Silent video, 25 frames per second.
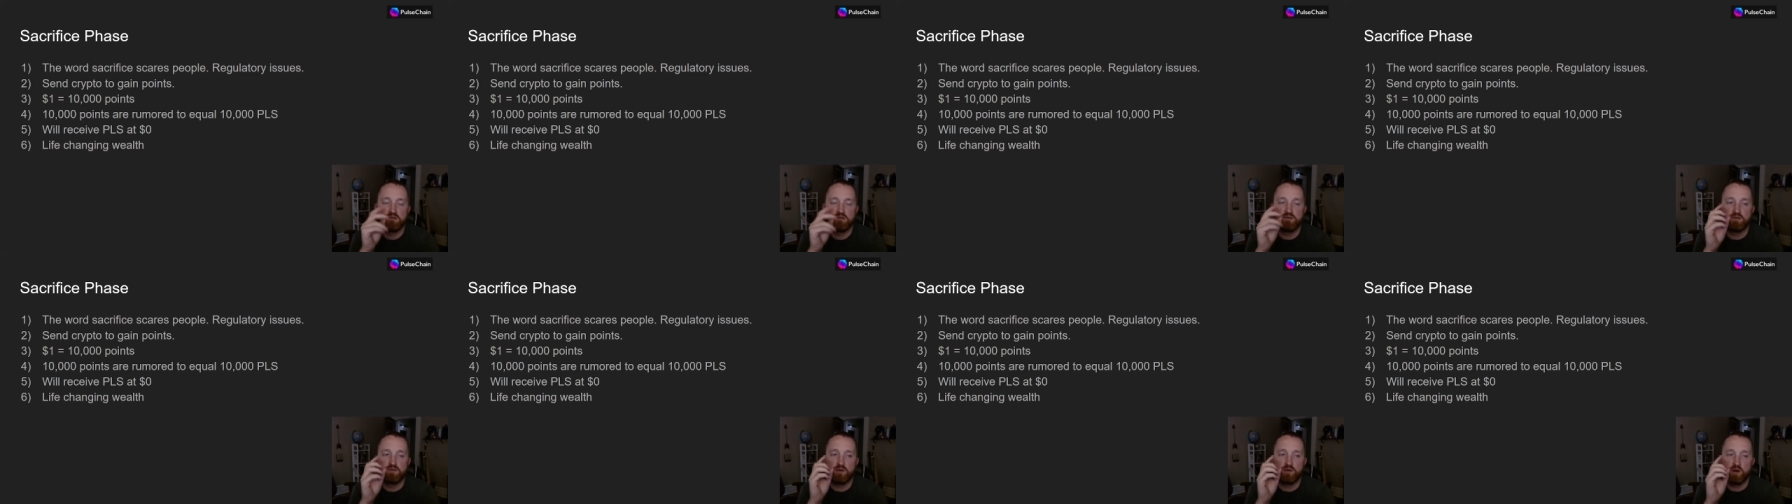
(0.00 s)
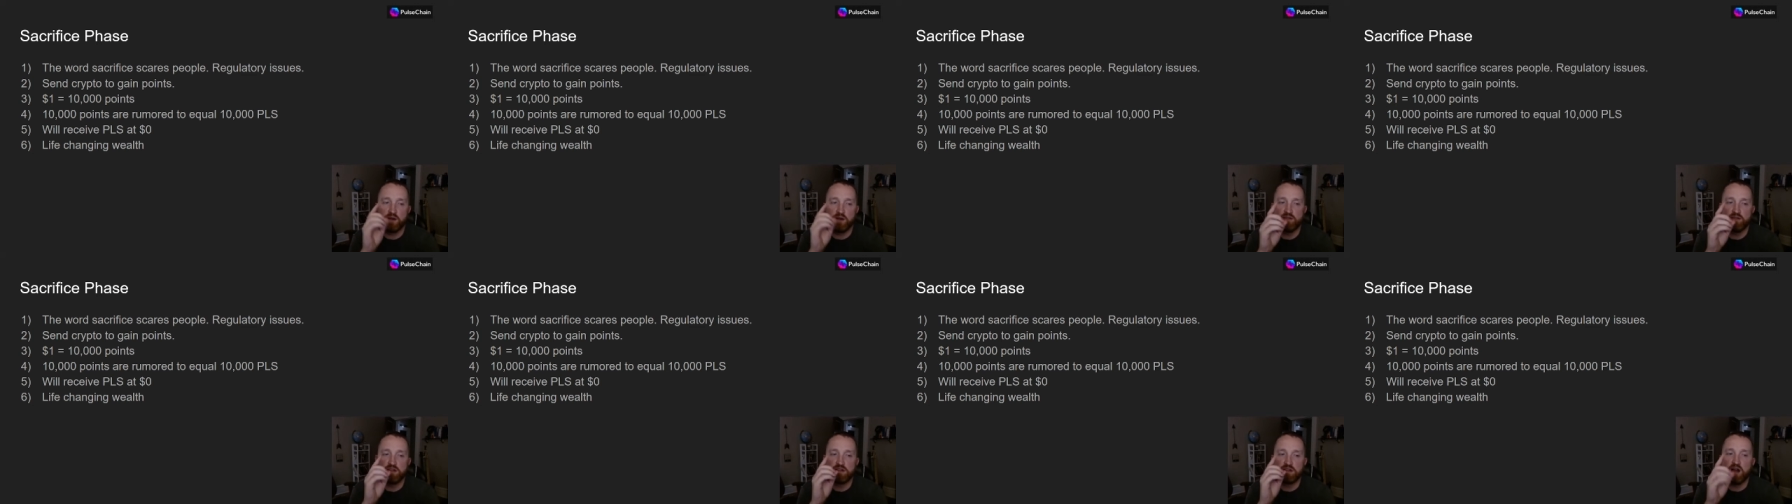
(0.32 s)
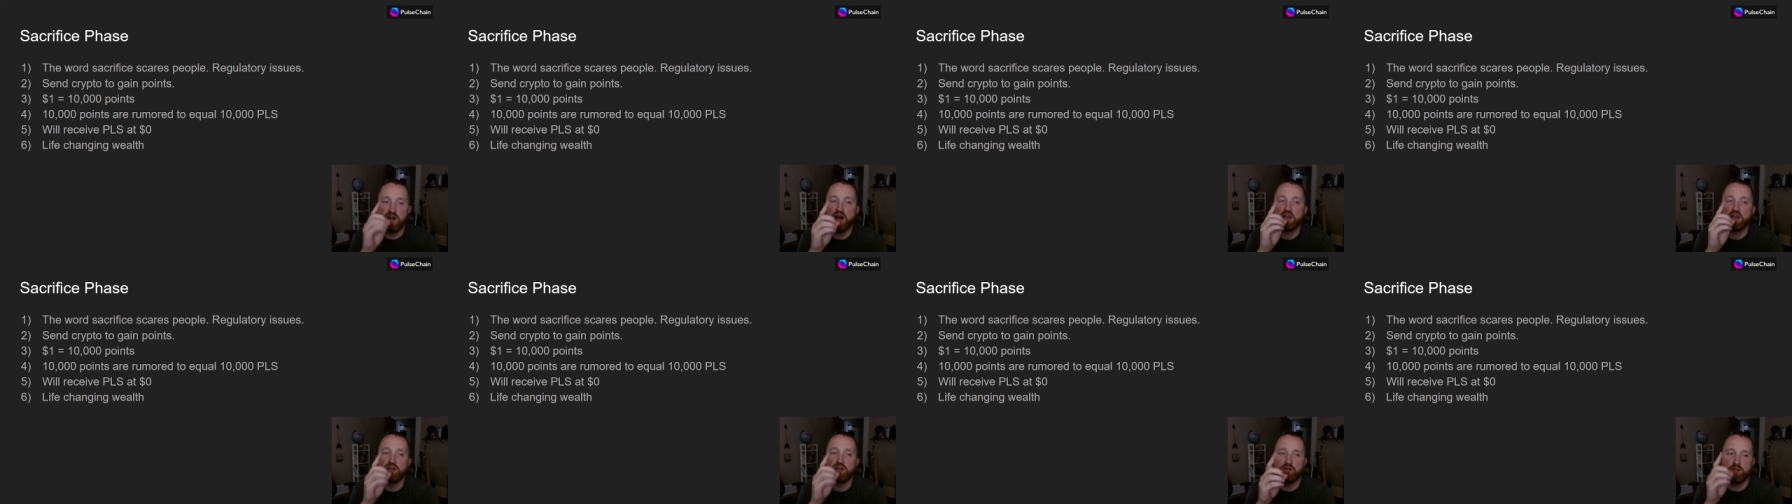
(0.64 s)
for every
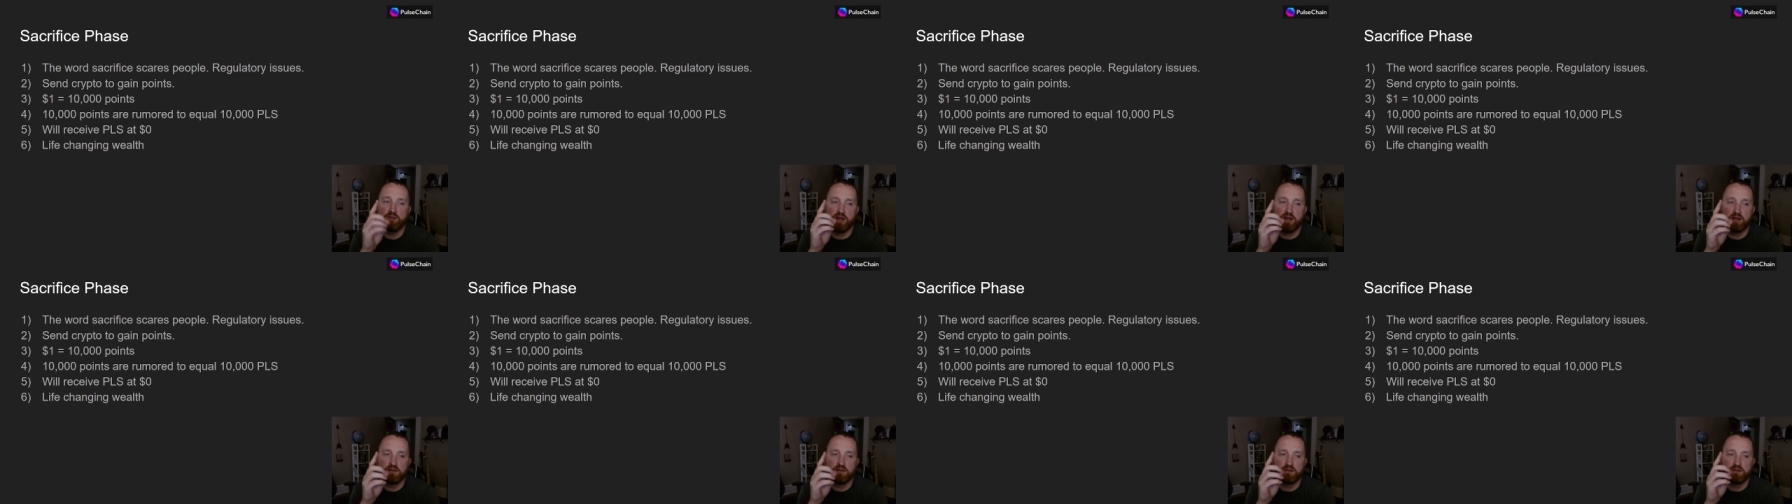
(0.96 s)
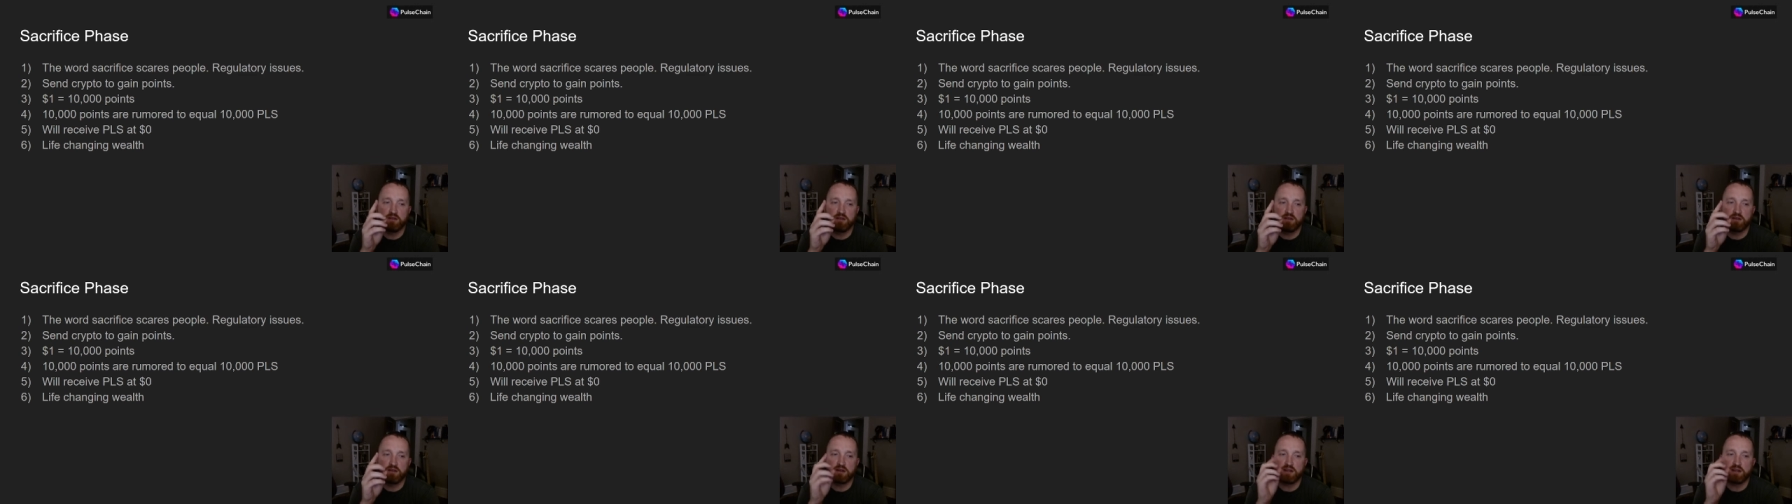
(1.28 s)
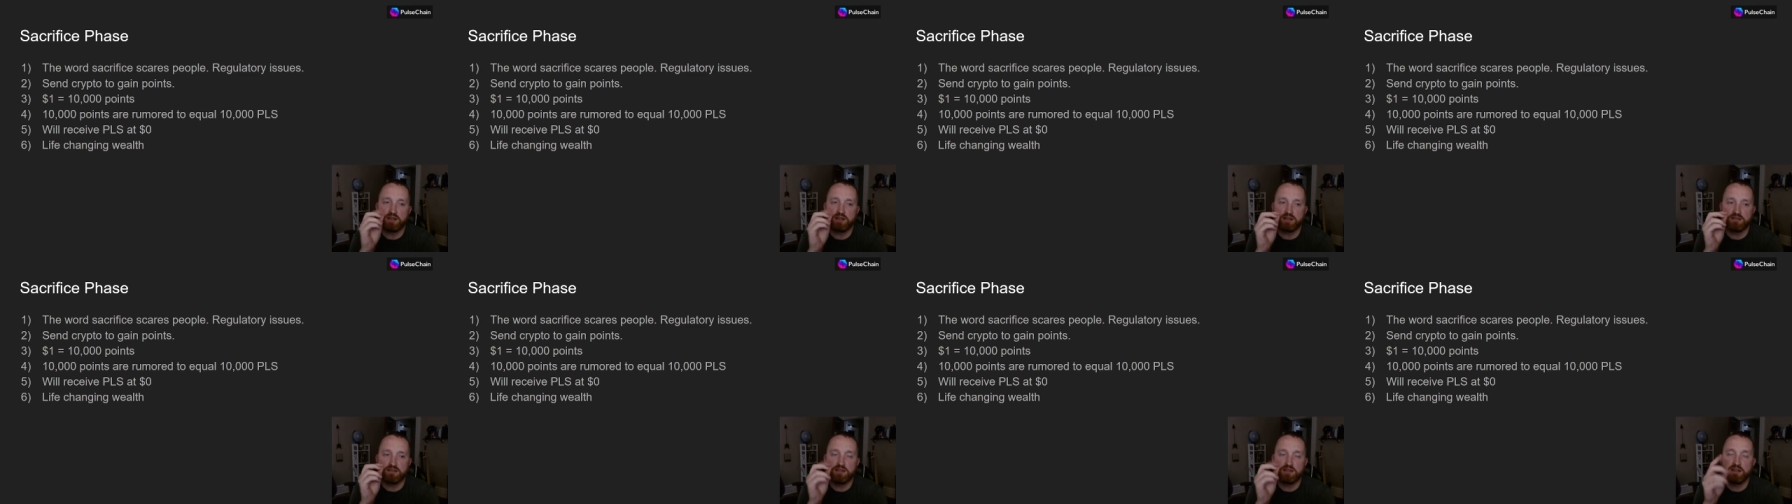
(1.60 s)
dollar amount, you're going
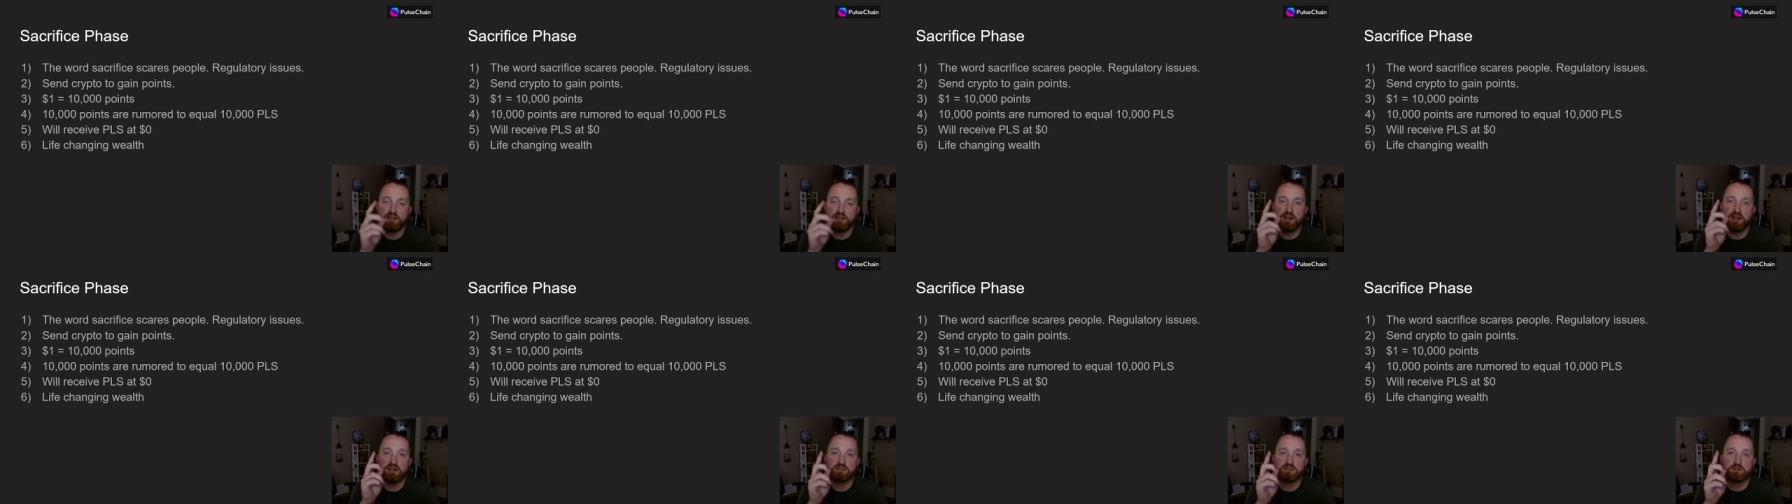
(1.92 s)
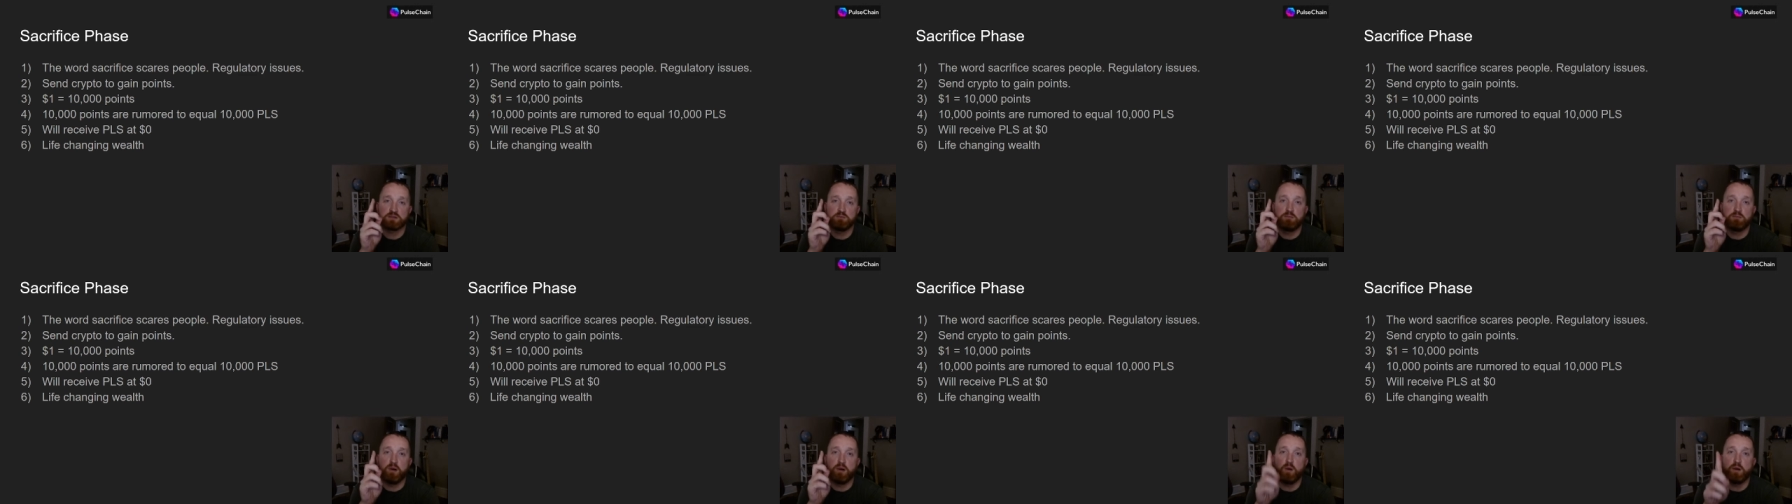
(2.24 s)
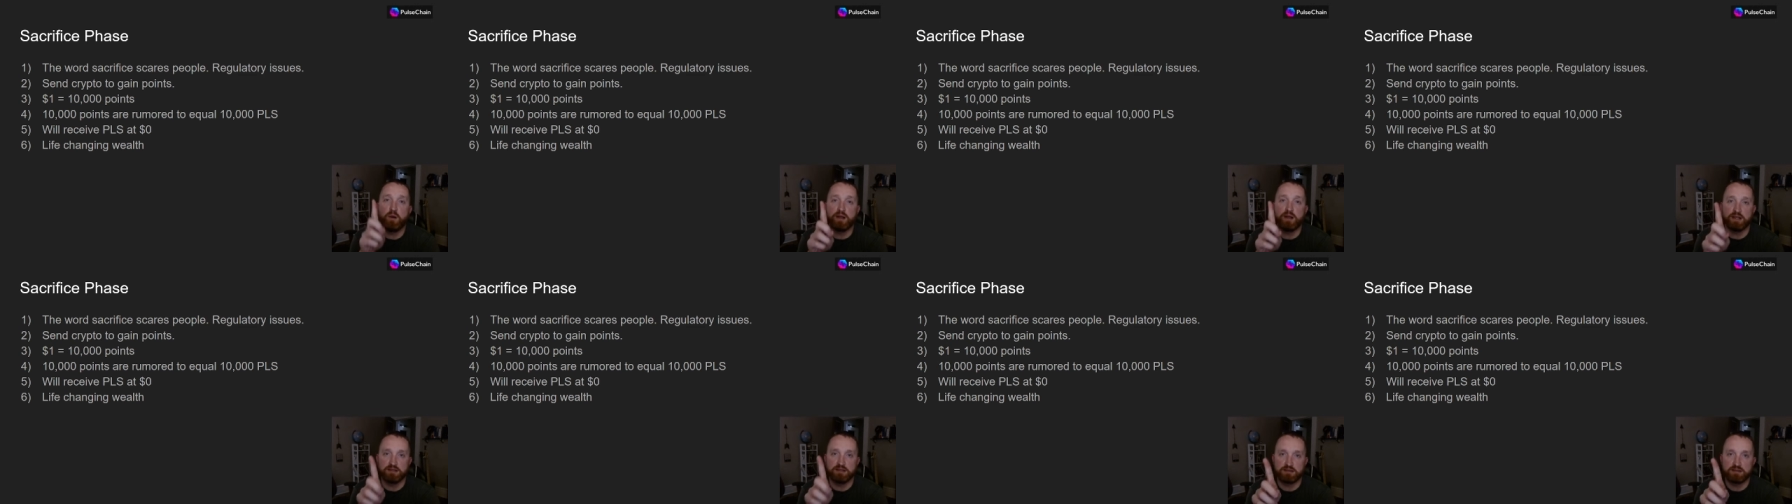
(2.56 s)
to get 10,000
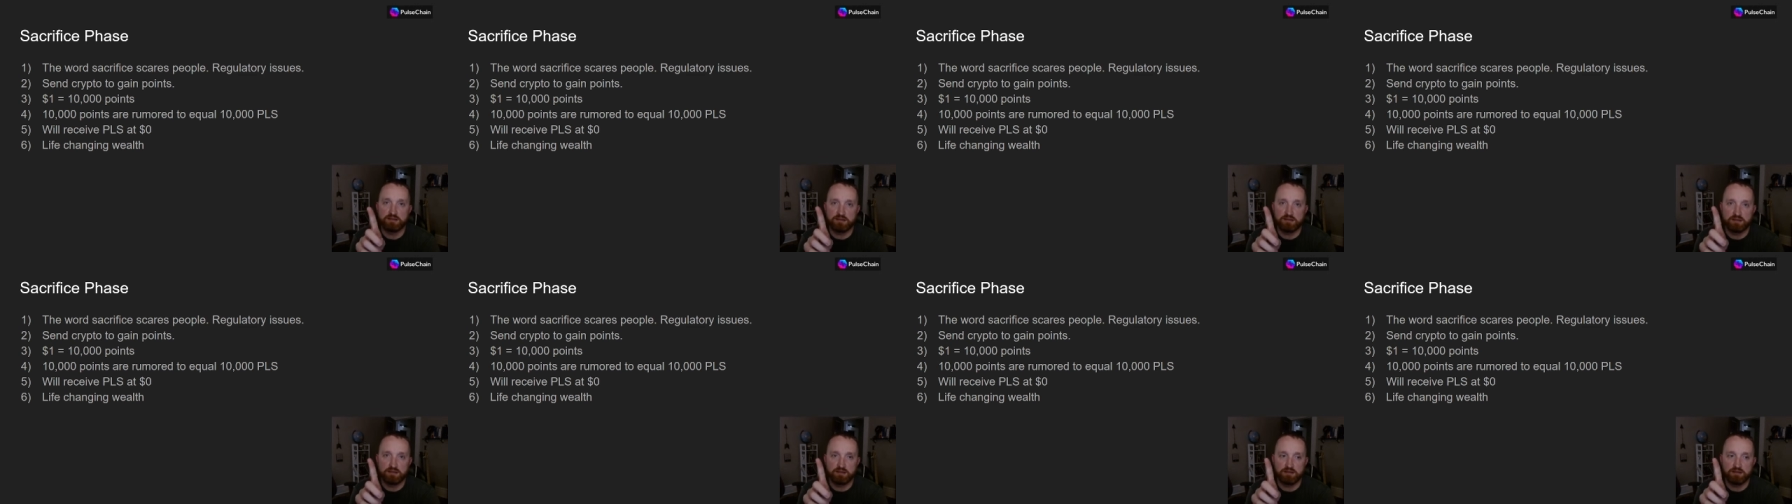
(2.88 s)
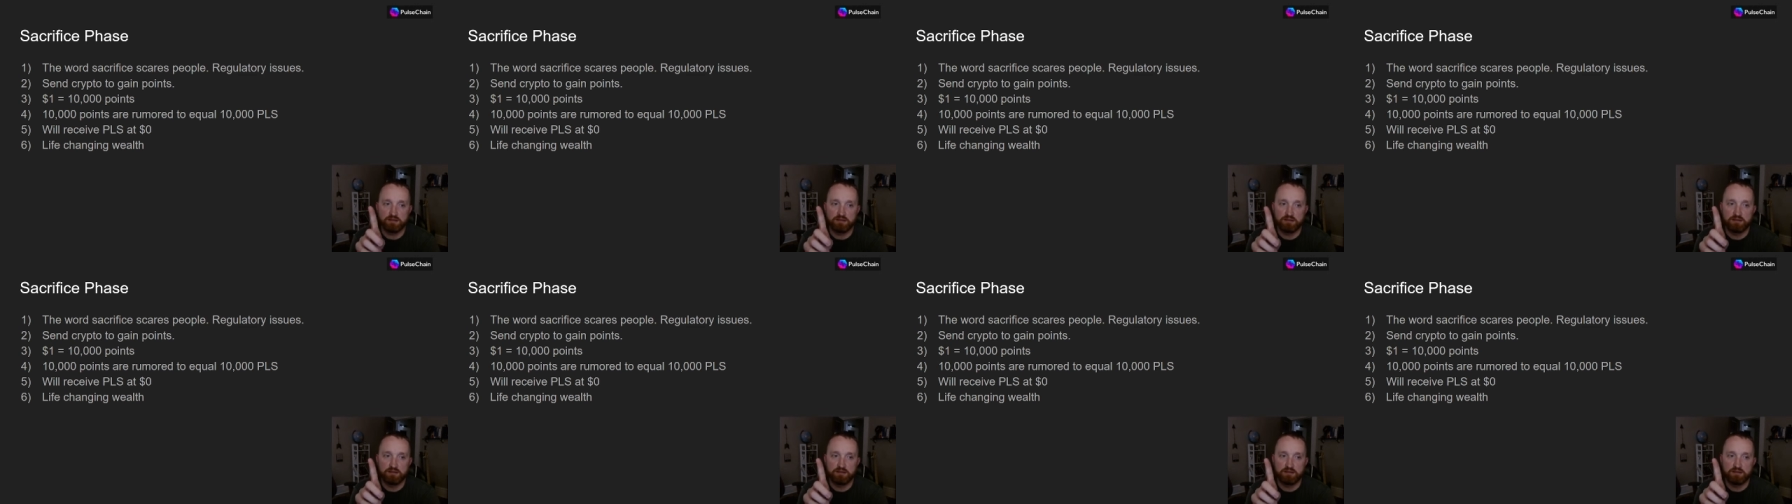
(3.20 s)
points.